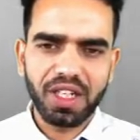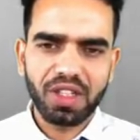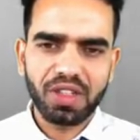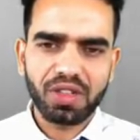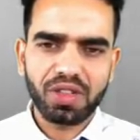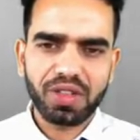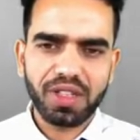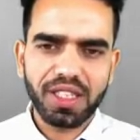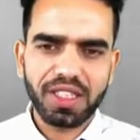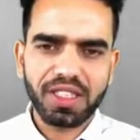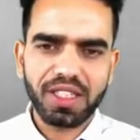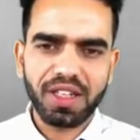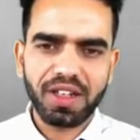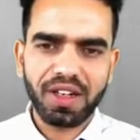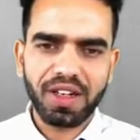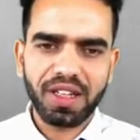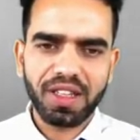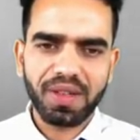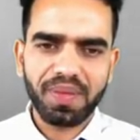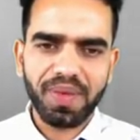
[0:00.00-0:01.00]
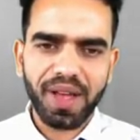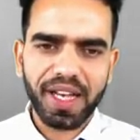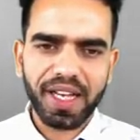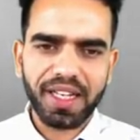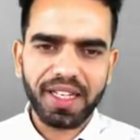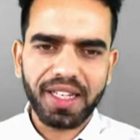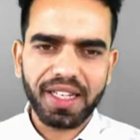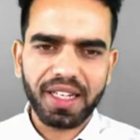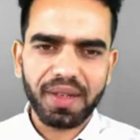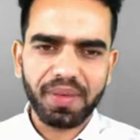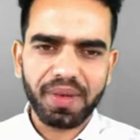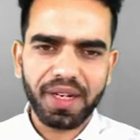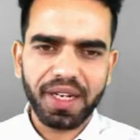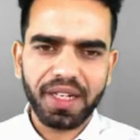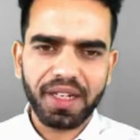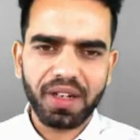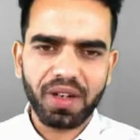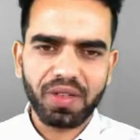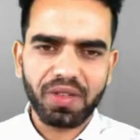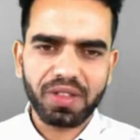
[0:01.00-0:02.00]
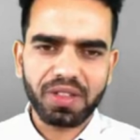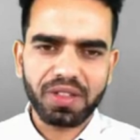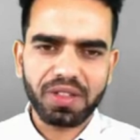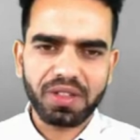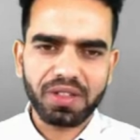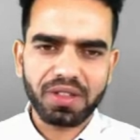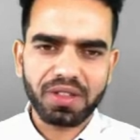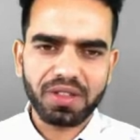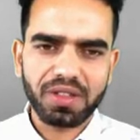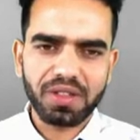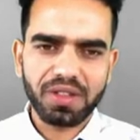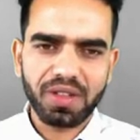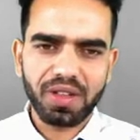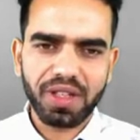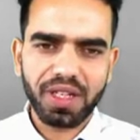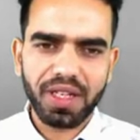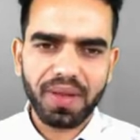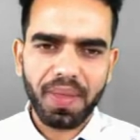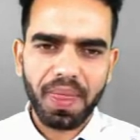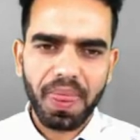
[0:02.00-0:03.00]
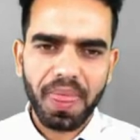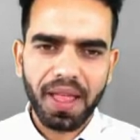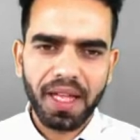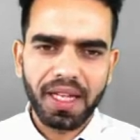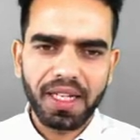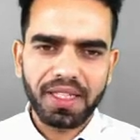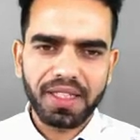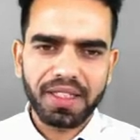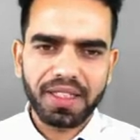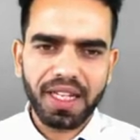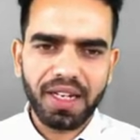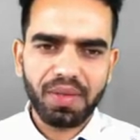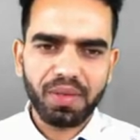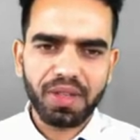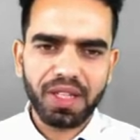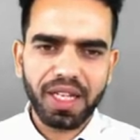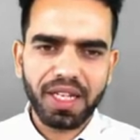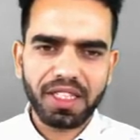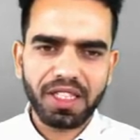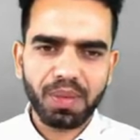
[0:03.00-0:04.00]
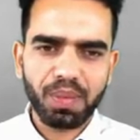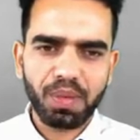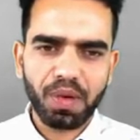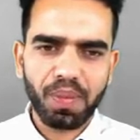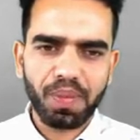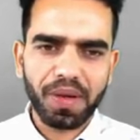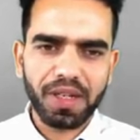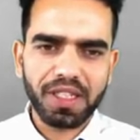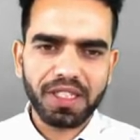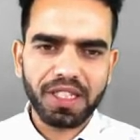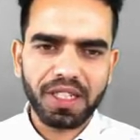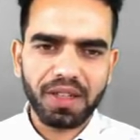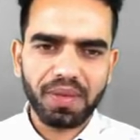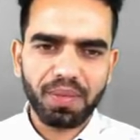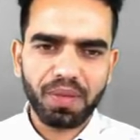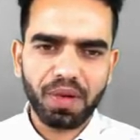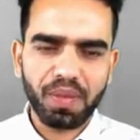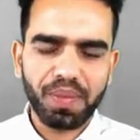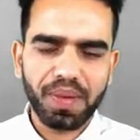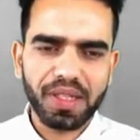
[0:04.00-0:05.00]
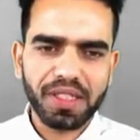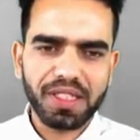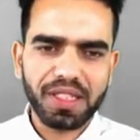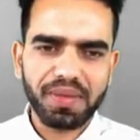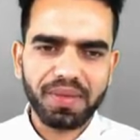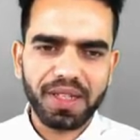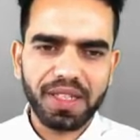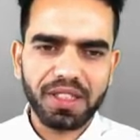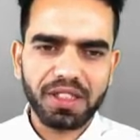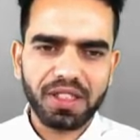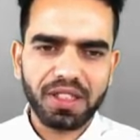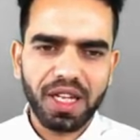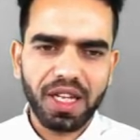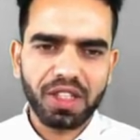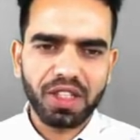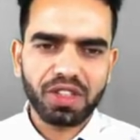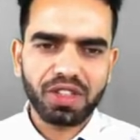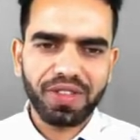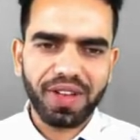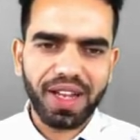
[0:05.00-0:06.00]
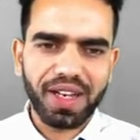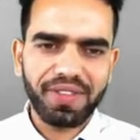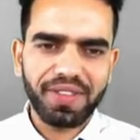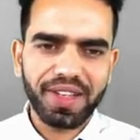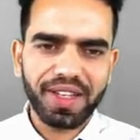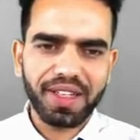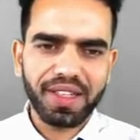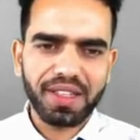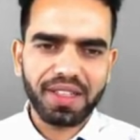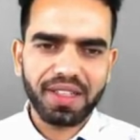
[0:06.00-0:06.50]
So these are all the mechanical breakdowns. Okay, then there is a propulsion. Propulsion means swallowing